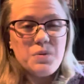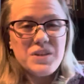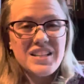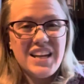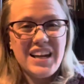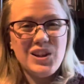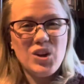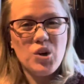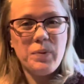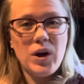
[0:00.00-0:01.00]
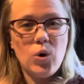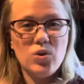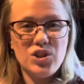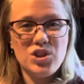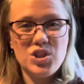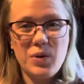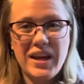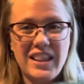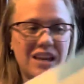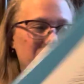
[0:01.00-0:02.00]
was getting a little bit older, so I
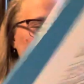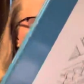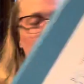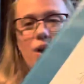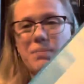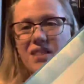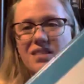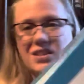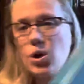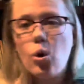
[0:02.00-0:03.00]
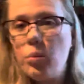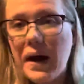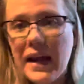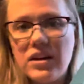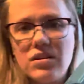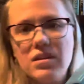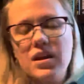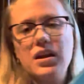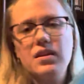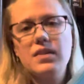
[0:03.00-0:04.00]
like prepped this whole binder
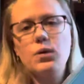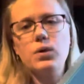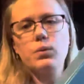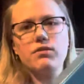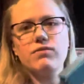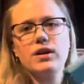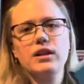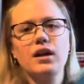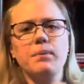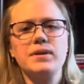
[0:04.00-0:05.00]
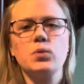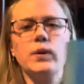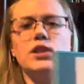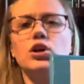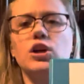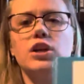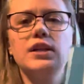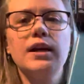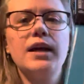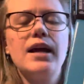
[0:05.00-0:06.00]
thinking that we would fill it up as we learned.
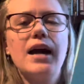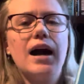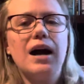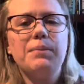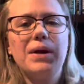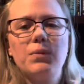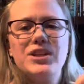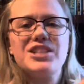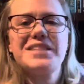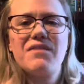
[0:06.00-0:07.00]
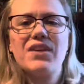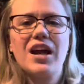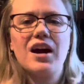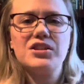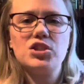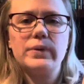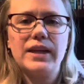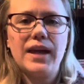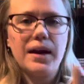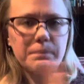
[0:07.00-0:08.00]
And we just haven't gotten to it
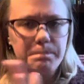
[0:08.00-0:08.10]
yet.